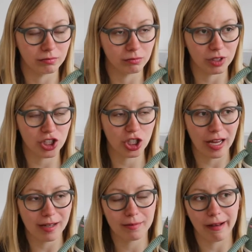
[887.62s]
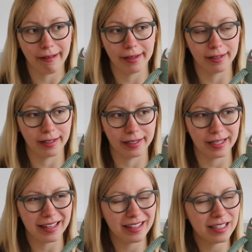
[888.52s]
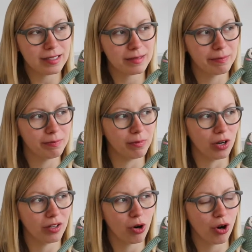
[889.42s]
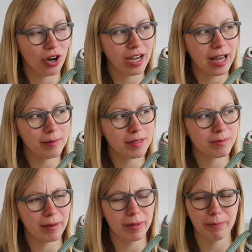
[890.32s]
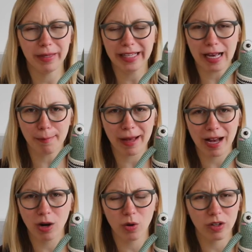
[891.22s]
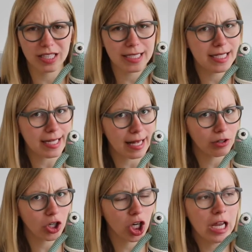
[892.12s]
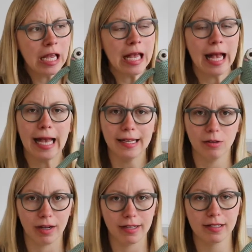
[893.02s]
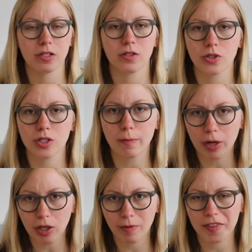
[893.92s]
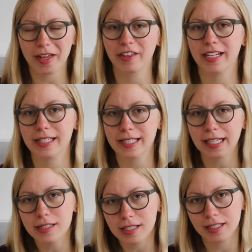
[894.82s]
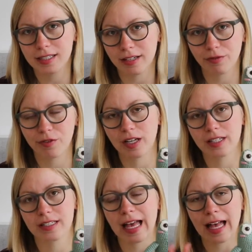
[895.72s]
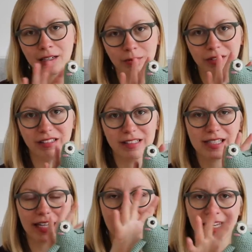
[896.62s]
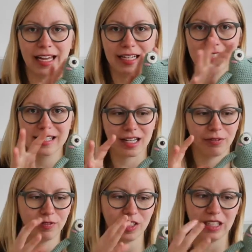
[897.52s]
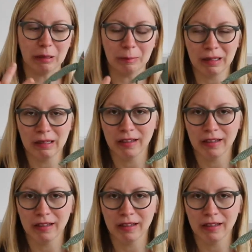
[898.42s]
which name I like. I think her name is maybe Pika Pao, the designer. Anyway, so there's a book with I think 16 different animals in like stuffy